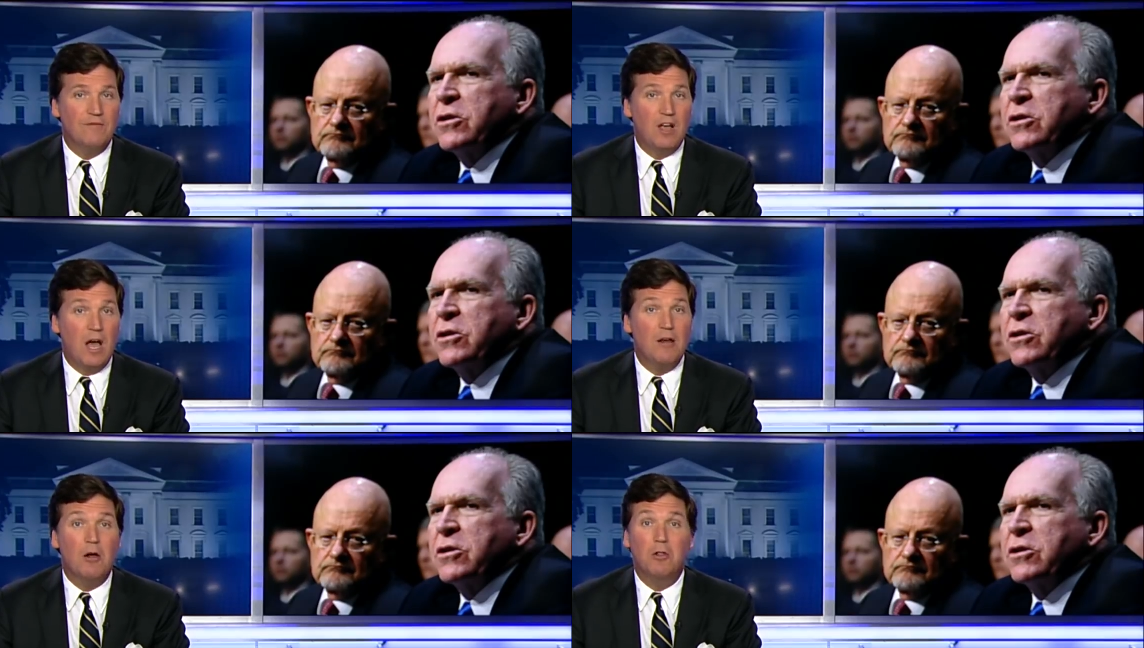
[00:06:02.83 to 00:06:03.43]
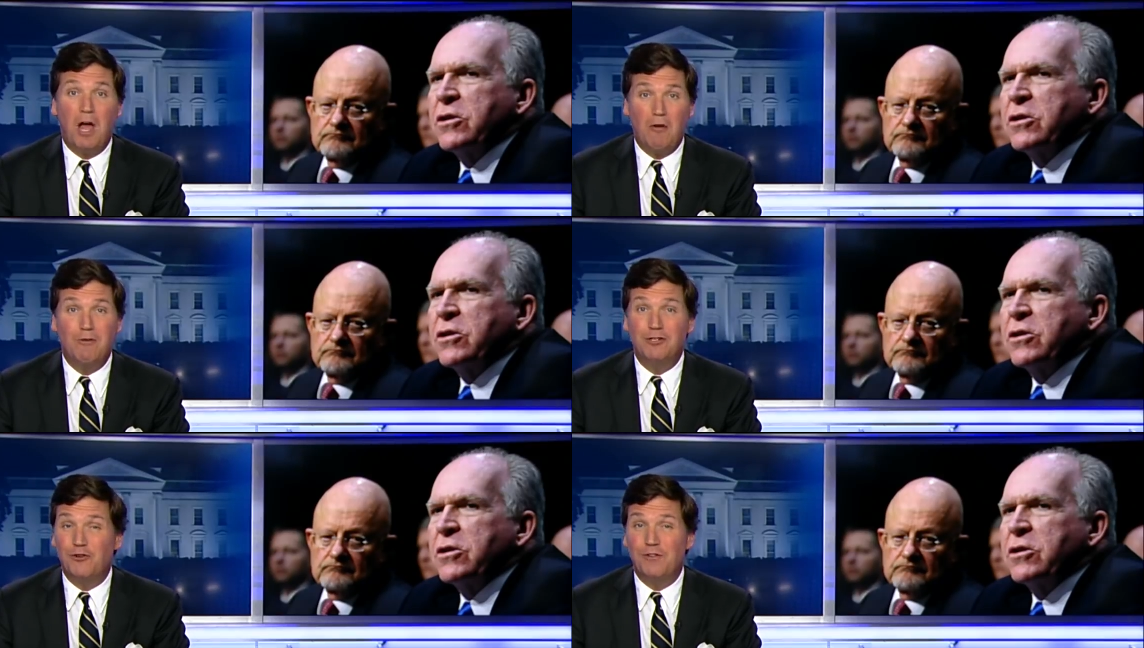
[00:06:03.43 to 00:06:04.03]
Speaker 1: they've gotten a lot
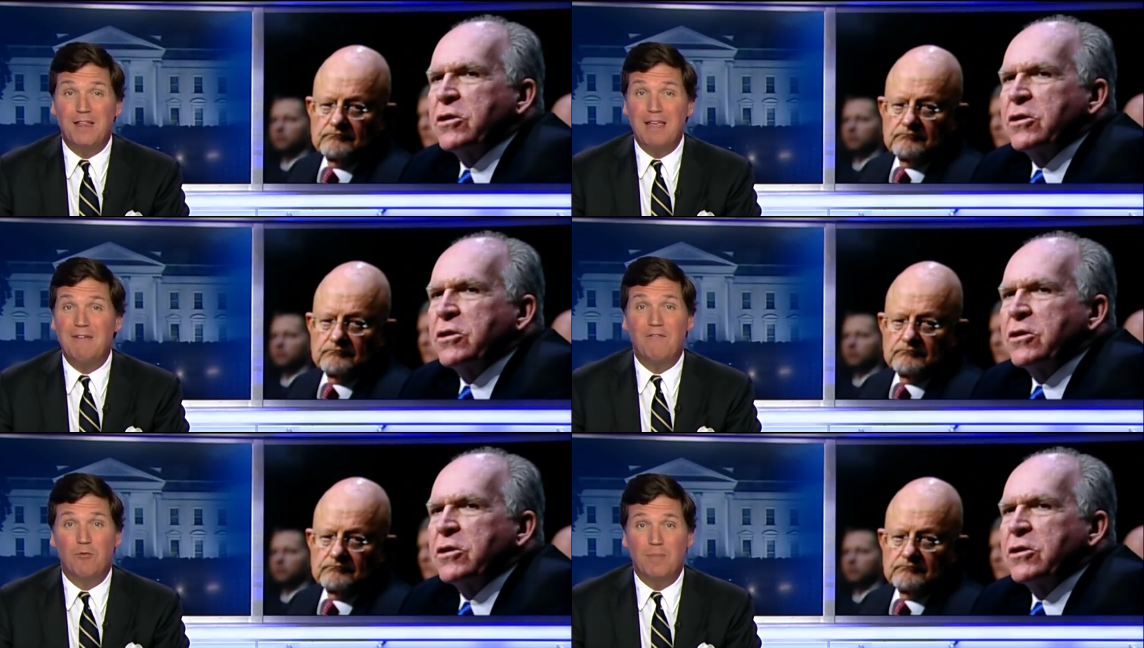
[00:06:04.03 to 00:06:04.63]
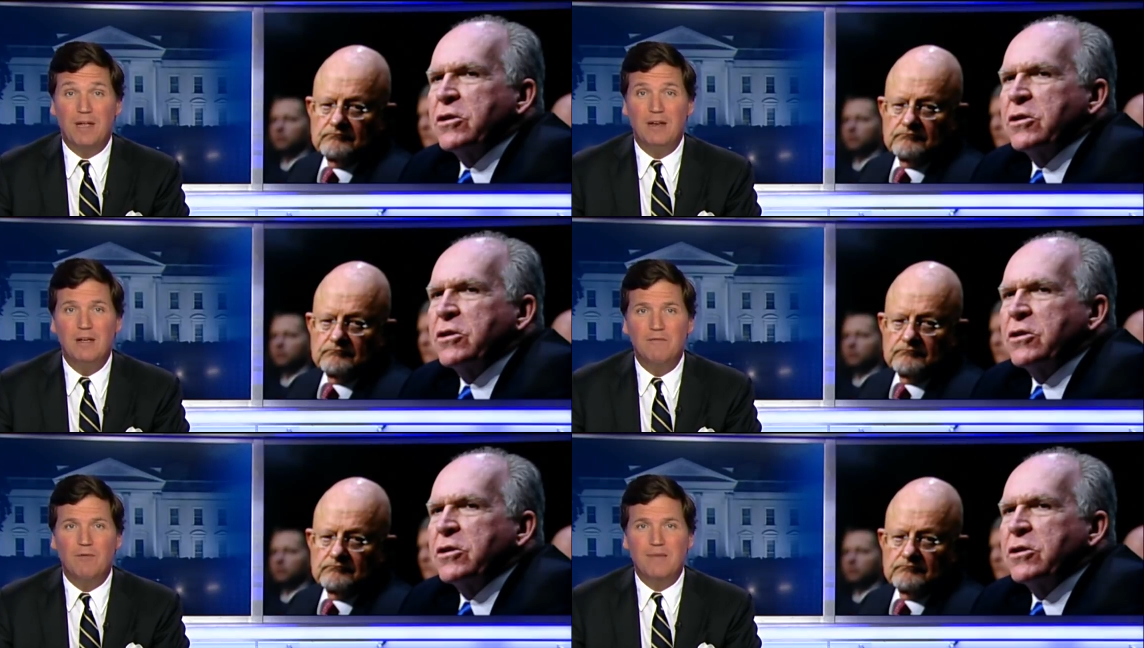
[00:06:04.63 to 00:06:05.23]
richer than they've ever been
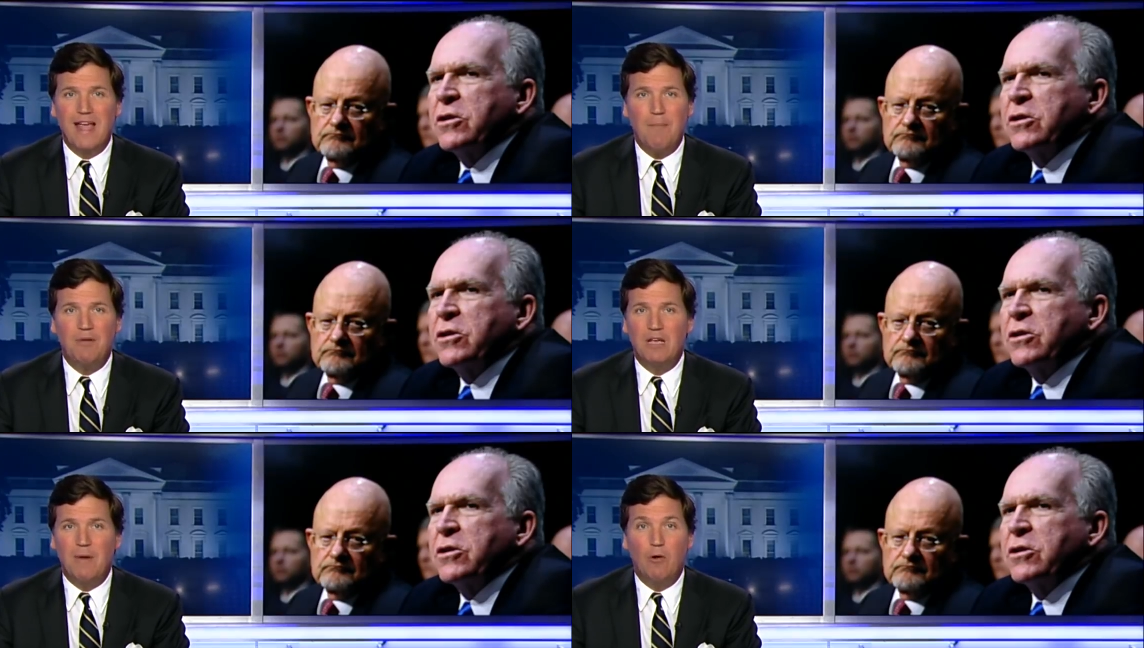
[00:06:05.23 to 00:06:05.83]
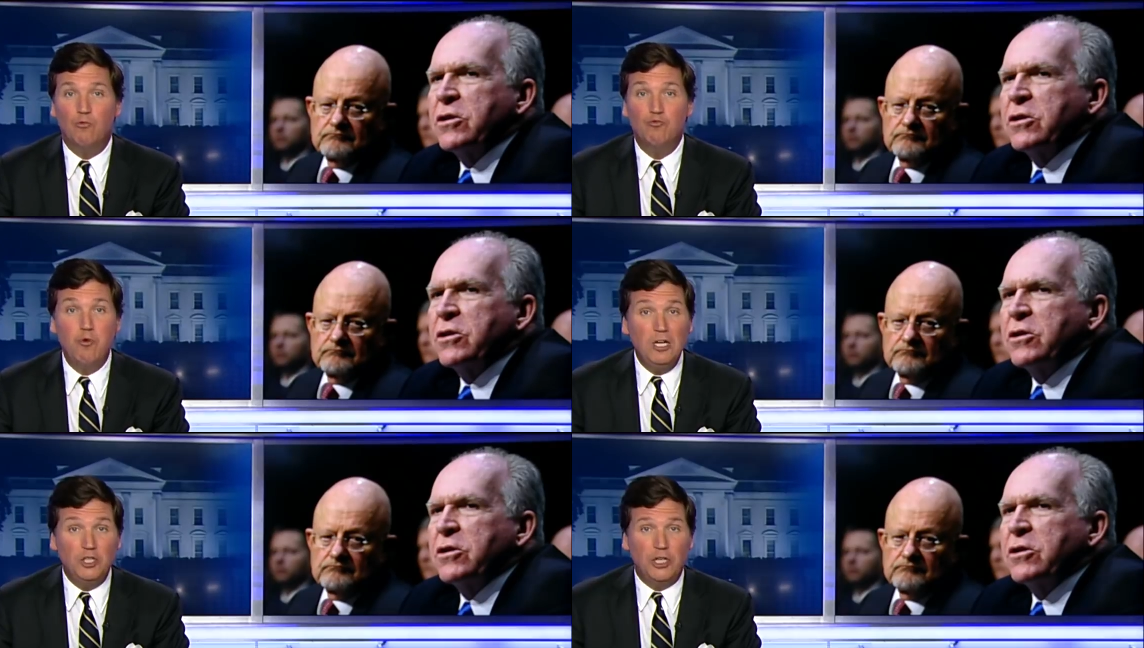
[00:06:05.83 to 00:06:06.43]
from yapping about
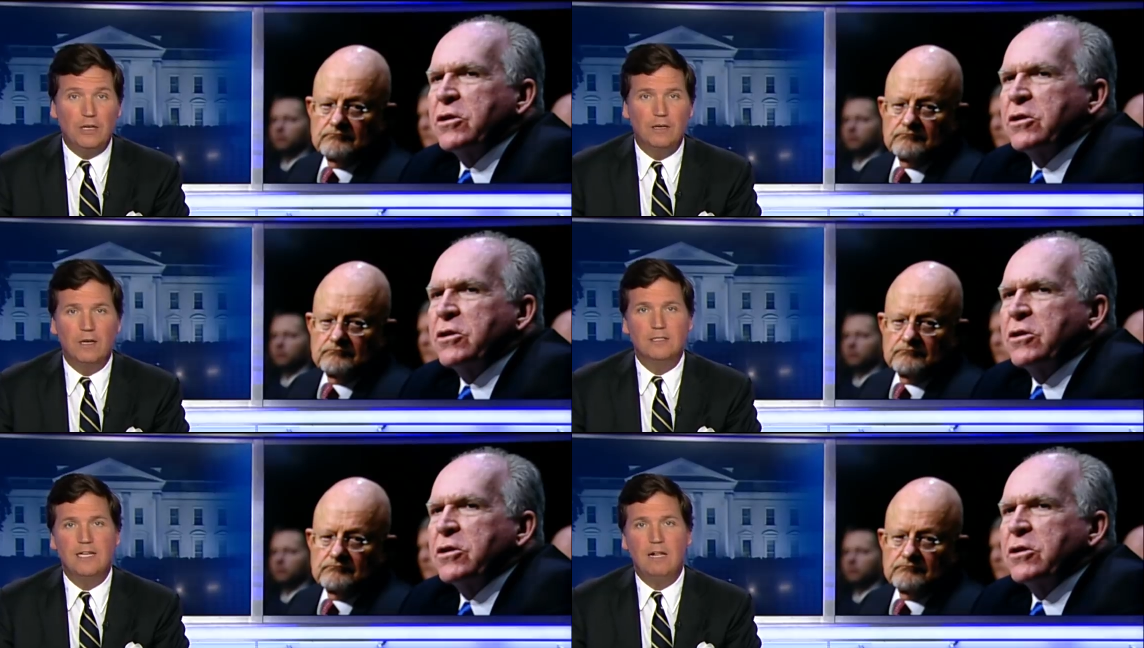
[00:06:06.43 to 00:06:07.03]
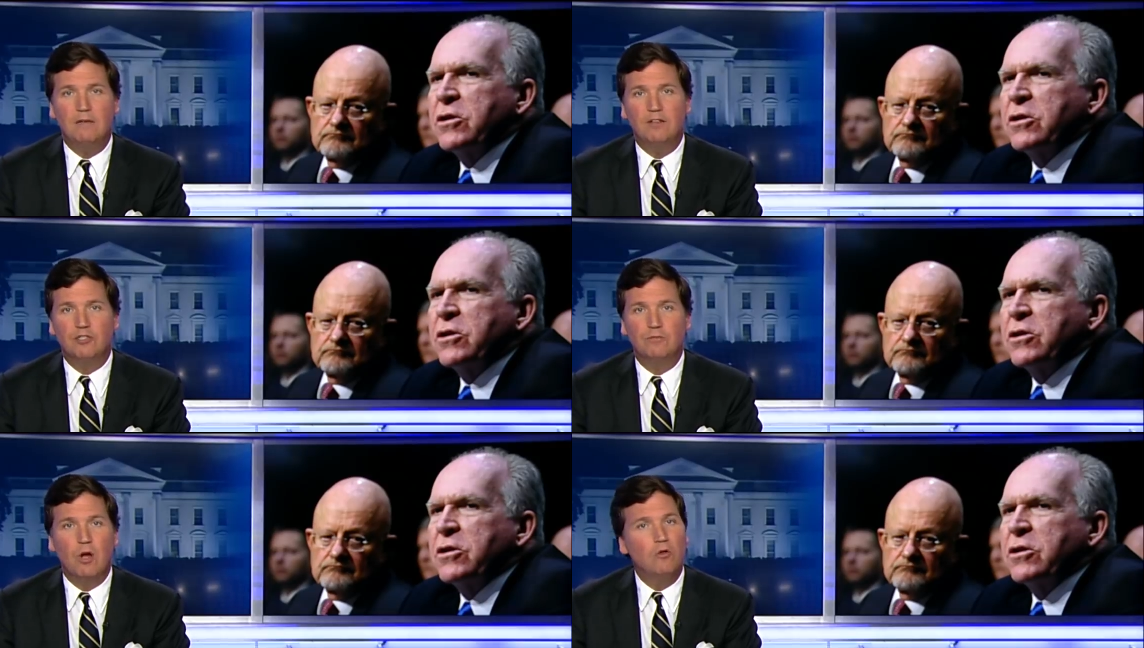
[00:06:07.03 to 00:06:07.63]
Russia on
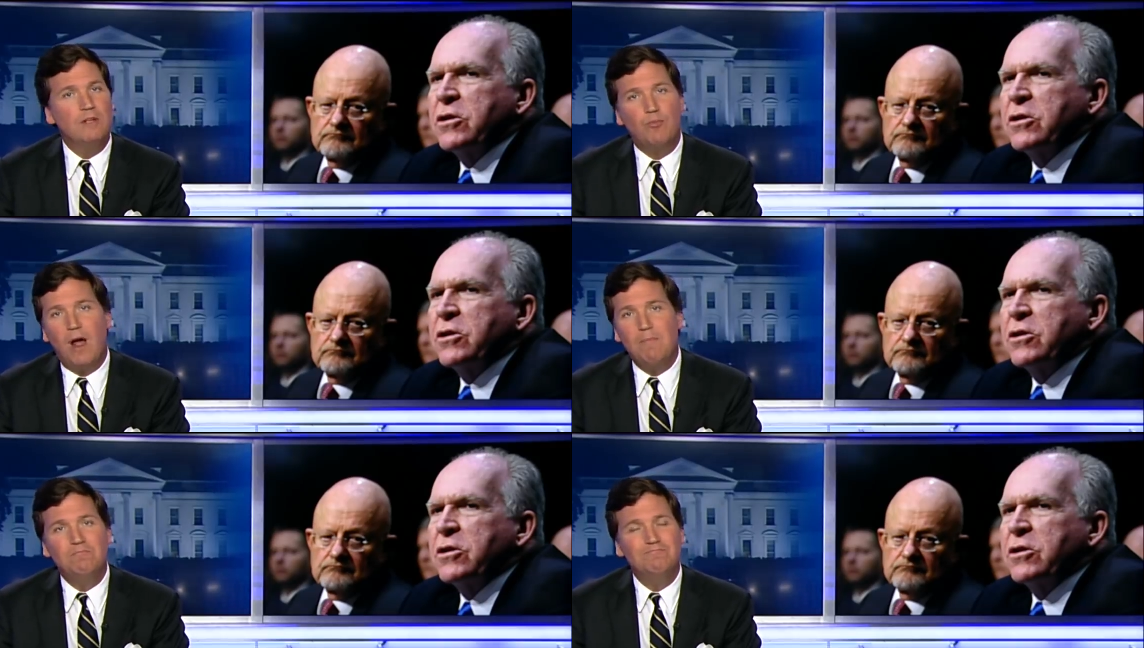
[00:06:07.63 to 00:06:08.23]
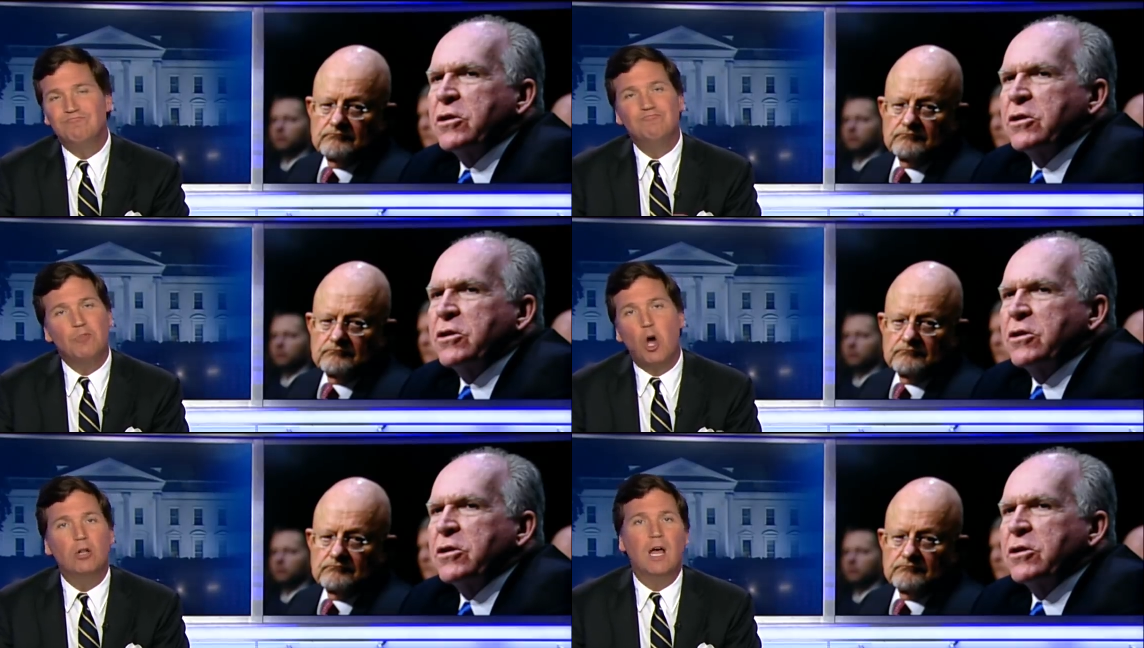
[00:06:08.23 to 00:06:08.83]
television. Only problem?
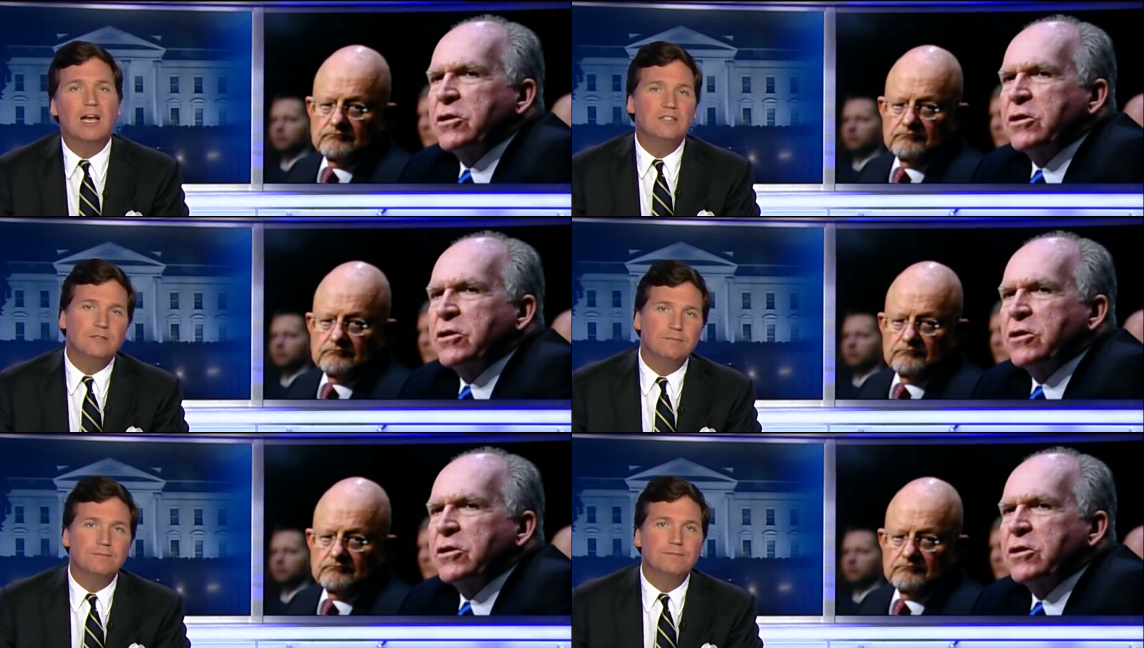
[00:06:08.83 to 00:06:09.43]
All lies.